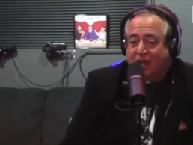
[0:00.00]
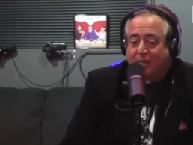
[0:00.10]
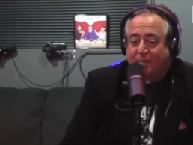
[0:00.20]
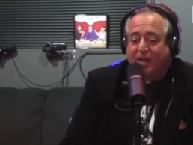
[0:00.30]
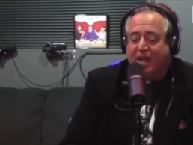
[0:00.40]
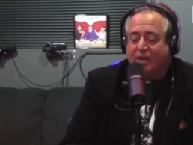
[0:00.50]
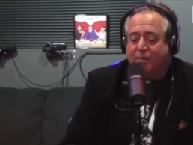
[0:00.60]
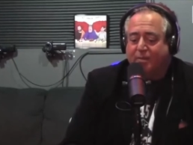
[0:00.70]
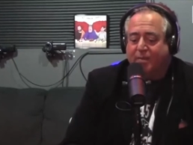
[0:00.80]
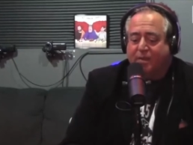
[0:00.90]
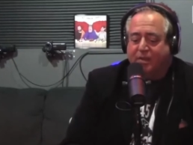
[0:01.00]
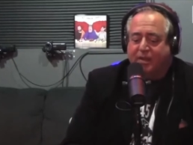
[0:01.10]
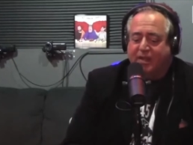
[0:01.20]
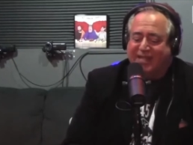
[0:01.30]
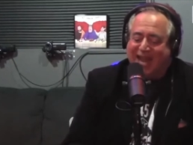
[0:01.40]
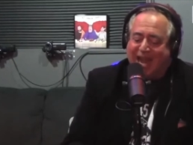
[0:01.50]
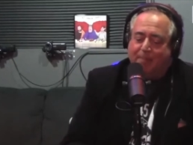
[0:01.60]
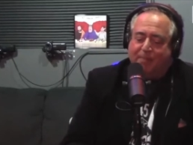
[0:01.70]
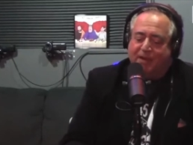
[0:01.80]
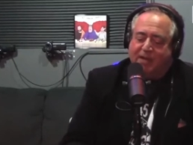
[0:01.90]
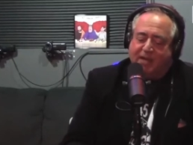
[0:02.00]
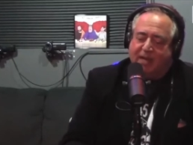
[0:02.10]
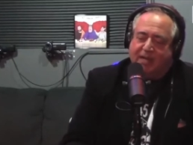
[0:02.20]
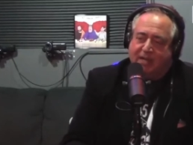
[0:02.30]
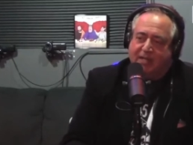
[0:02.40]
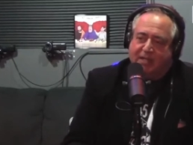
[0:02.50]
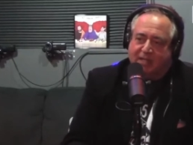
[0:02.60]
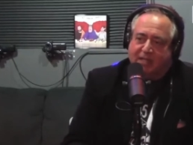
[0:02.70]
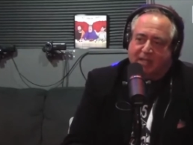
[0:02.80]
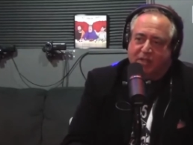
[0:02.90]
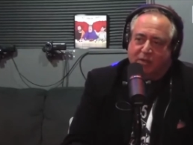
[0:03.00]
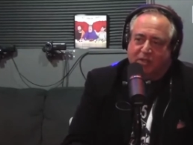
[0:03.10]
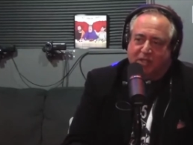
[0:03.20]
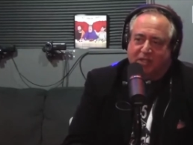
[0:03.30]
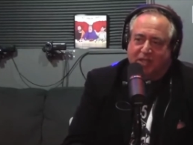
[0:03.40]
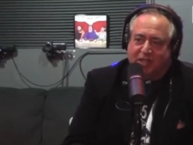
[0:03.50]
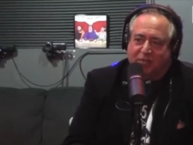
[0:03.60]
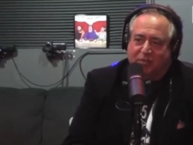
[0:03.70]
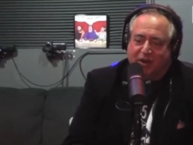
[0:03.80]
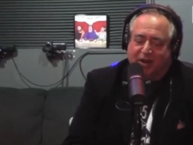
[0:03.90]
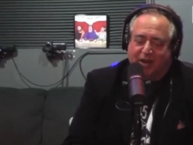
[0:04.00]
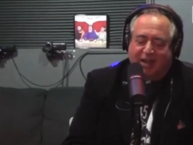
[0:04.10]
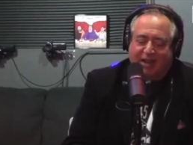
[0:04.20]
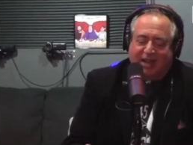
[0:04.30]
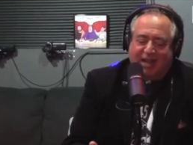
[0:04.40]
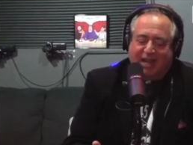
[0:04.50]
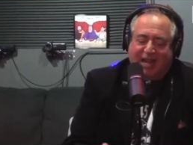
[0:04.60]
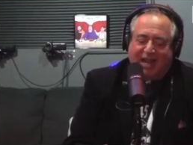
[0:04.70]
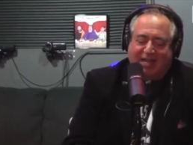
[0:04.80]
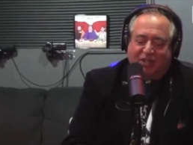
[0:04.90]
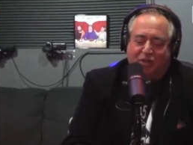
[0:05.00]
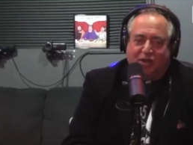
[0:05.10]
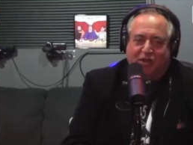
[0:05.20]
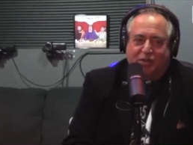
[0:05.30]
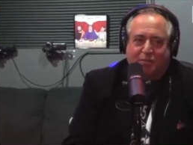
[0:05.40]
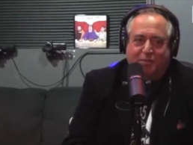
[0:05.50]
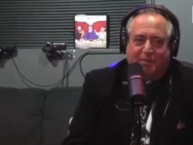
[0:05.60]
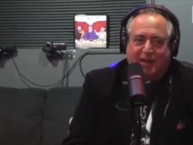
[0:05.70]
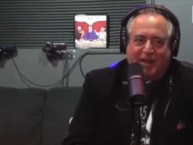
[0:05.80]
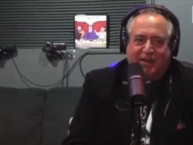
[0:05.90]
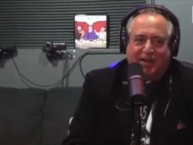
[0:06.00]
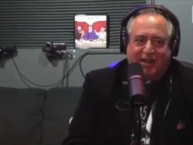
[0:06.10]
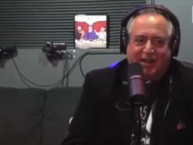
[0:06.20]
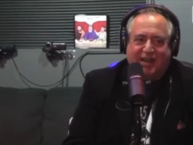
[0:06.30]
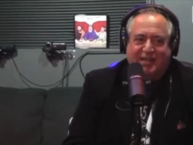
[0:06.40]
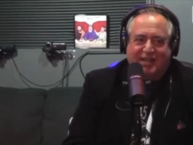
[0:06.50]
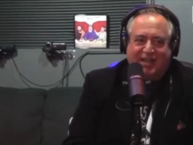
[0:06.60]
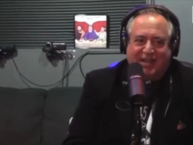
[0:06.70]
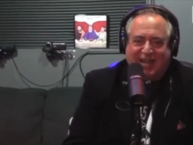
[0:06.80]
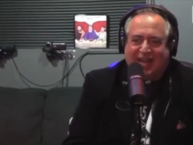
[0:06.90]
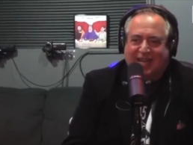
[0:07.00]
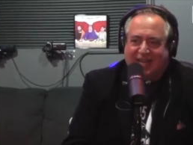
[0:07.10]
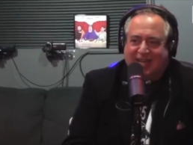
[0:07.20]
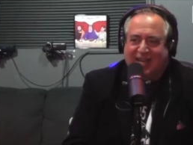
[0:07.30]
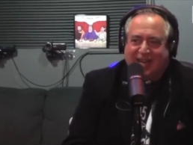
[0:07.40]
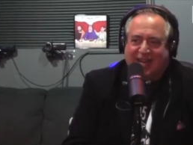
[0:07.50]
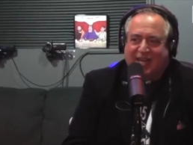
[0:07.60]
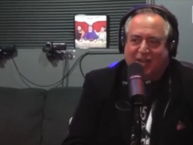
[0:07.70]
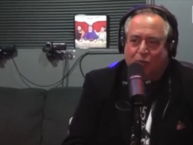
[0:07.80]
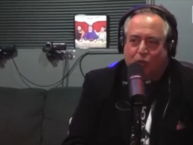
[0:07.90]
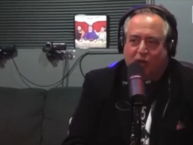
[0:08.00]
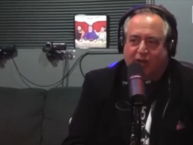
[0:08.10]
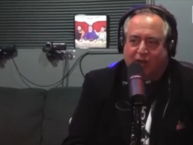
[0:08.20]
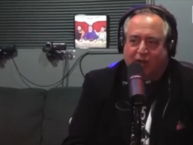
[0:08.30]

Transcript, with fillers: But you got to remember, this happened in 1962 63. I talked to him about it in 1990 91.